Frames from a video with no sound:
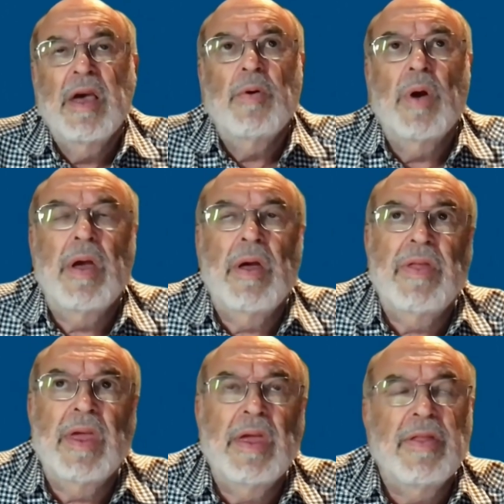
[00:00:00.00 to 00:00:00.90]
where
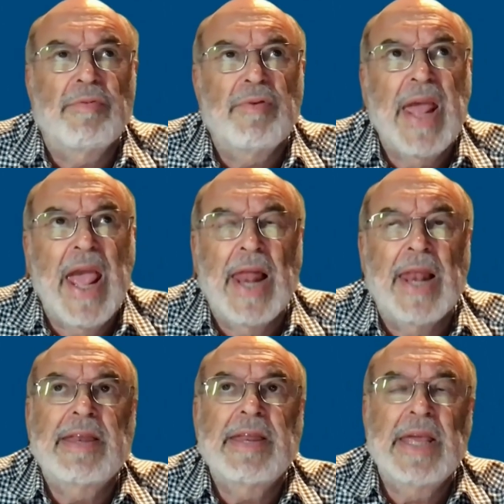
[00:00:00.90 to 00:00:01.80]
the
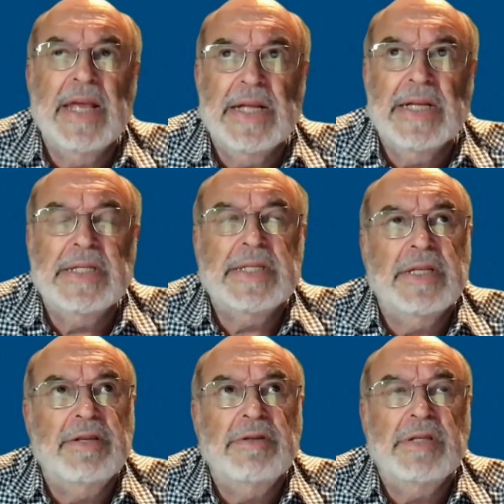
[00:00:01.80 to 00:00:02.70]
reality is
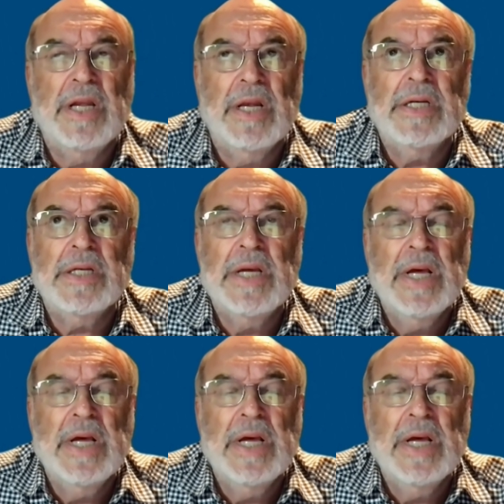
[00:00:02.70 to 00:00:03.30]
that New Zealand